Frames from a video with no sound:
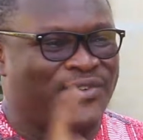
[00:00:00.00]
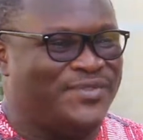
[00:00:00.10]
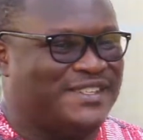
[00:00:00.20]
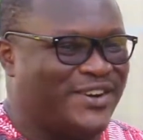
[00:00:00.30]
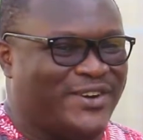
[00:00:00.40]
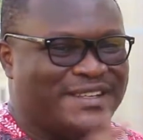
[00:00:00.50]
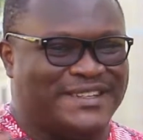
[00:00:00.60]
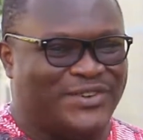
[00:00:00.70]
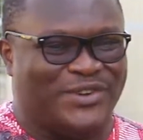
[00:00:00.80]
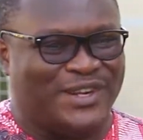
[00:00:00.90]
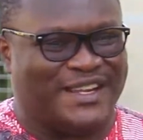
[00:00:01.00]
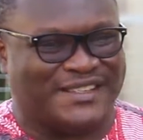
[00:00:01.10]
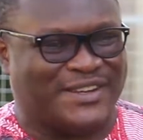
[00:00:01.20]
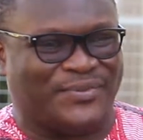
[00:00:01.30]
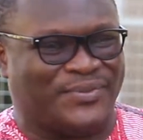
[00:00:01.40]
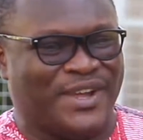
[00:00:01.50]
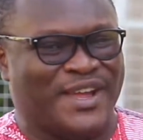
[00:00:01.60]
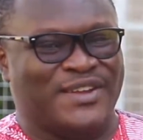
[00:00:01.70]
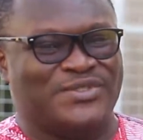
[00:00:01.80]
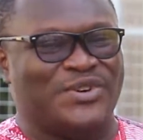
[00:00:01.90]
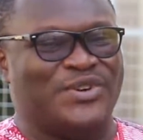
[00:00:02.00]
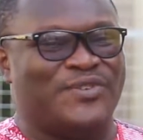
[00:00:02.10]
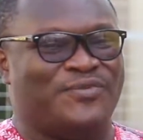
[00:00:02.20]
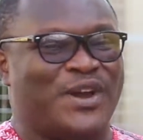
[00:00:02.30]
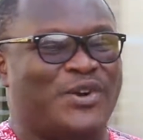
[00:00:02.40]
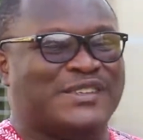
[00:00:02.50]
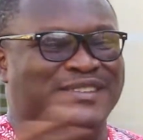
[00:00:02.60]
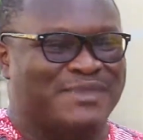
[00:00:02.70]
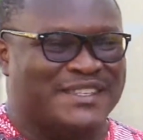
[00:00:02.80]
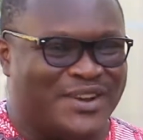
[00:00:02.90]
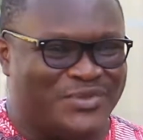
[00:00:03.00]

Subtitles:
feature writing, and all that stuff. So for a whole semester,